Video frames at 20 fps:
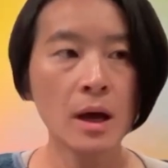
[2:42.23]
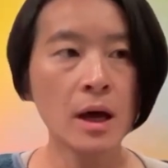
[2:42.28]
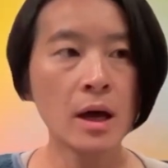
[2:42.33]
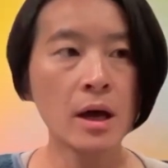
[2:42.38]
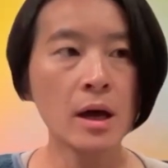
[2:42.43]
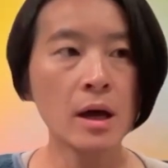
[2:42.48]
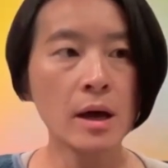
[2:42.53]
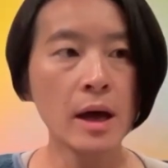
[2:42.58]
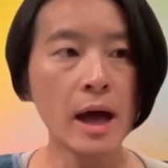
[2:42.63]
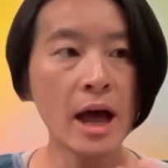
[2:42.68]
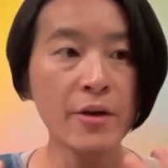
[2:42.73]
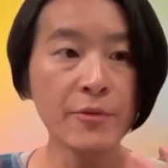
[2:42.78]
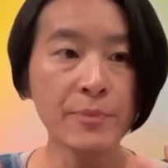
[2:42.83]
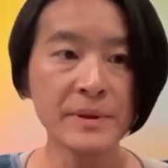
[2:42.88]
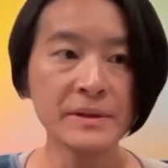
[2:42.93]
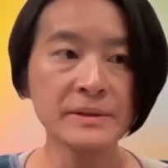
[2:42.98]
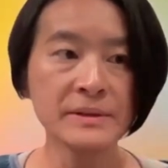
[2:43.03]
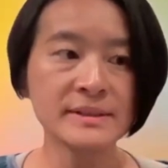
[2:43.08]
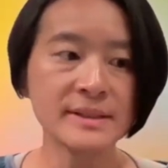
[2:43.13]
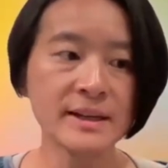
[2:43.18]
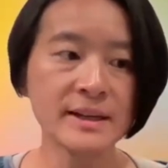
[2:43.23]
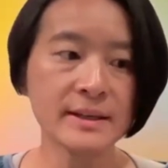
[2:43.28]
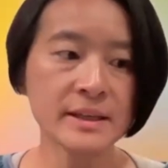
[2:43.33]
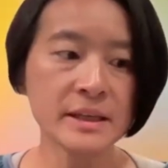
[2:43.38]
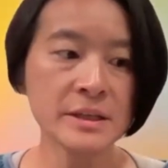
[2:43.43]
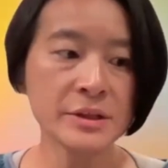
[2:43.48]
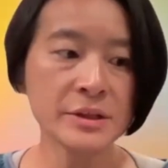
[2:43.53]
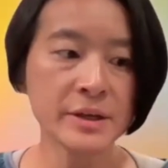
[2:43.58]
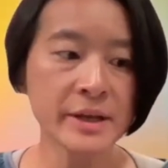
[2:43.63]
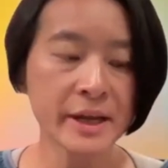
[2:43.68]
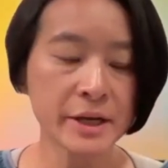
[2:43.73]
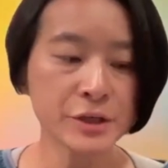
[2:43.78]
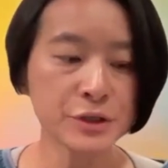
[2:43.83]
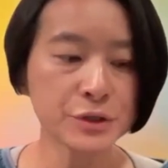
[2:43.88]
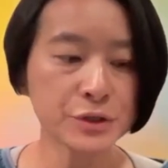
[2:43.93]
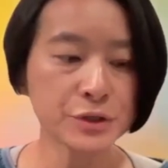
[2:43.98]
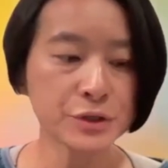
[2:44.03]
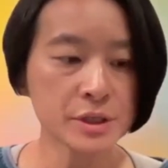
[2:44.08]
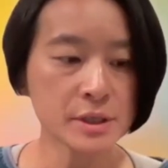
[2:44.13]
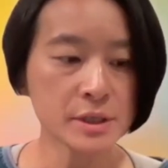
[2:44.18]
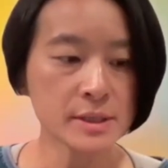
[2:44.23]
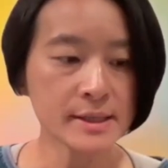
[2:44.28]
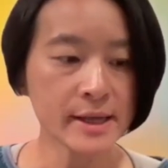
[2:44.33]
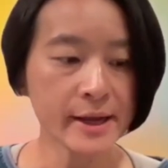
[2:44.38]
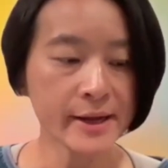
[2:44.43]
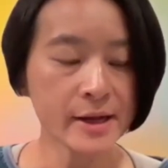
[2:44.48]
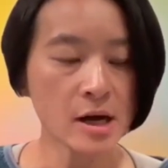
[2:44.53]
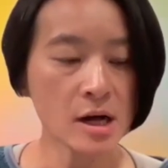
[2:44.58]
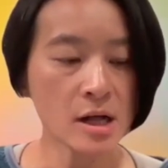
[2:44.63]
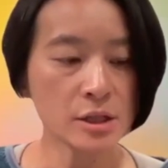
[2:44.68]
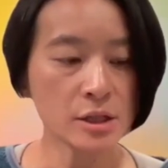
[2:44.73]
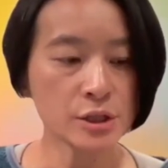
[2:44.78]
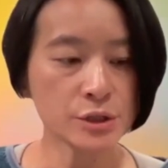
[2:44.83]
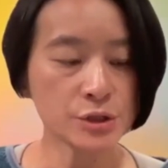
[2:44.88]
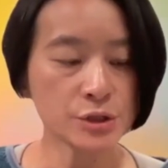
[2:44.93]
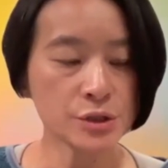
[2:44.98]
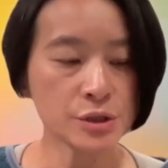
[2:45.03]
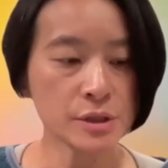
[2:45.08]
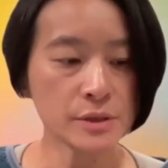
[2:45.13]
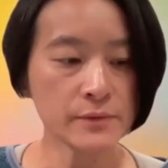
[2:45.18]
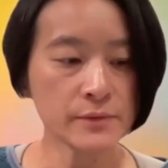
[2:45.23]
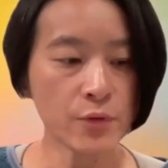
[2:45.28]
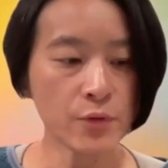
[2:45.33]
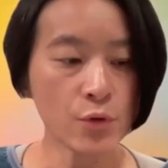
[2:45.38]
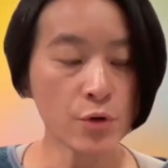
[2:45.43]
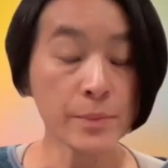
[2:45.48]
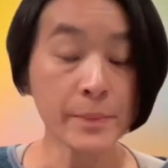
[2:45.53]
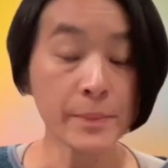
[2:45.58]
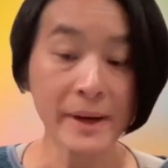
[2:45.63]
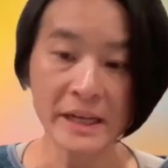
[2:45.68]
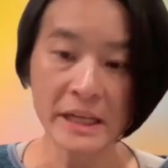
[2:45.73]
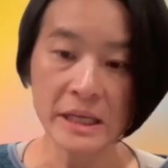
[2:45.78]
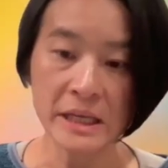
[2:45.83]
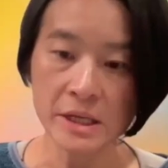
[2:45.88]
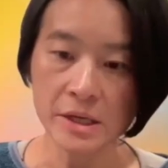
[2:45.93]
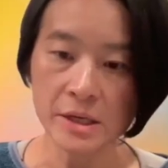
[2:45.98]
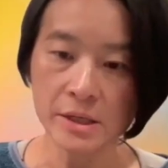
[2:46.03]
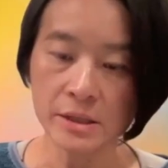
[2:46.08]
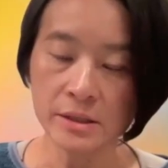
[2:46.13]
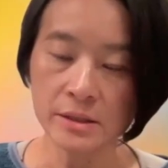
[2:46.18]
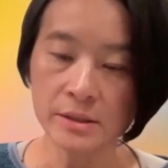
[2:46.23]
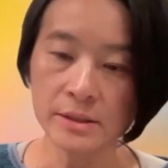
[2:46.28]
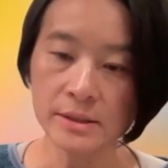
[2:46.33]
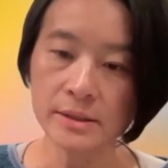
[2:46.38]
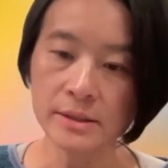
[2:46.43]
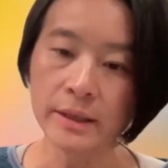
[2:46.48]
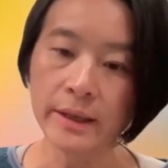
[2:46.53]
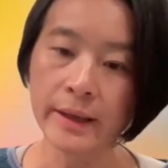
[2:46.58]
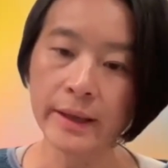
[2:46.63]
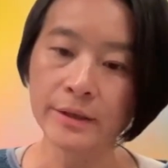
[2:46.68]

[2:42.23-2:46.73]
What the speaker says: I've been studying the energy psychology for many years